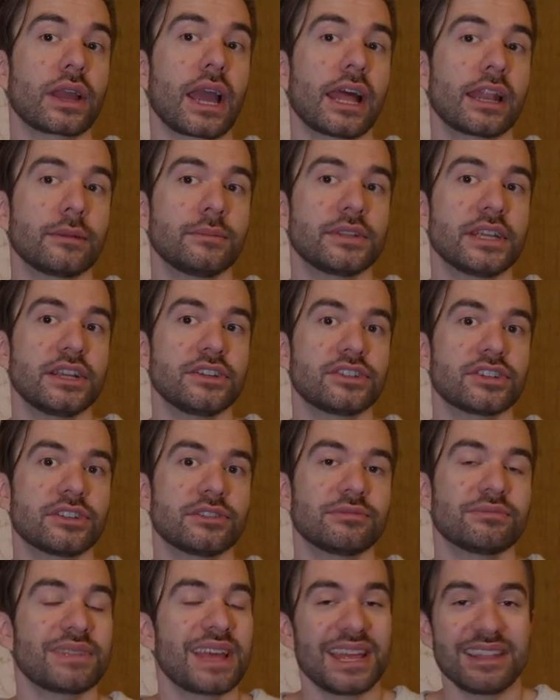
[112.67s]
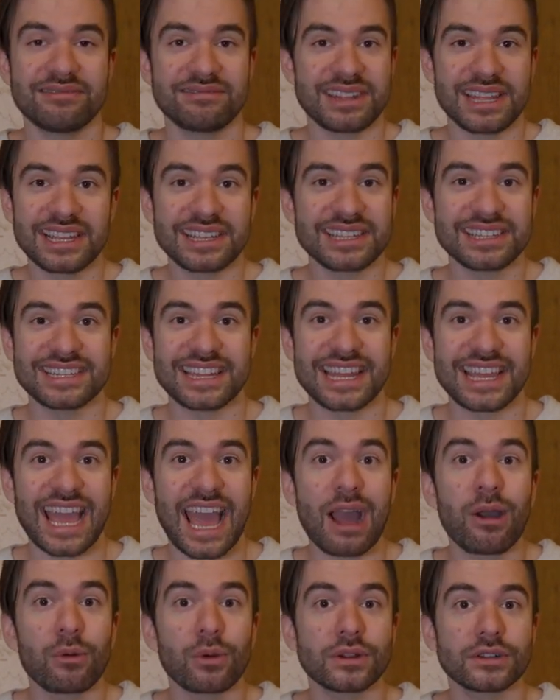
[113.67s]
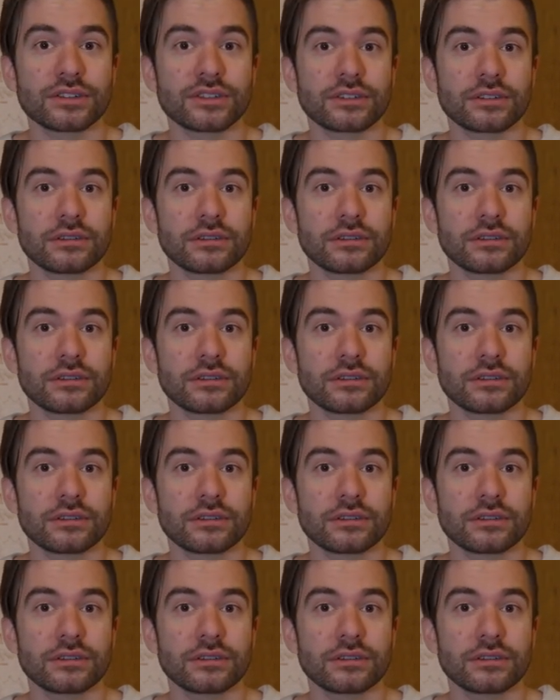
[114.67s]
adaptation, and it can take hours.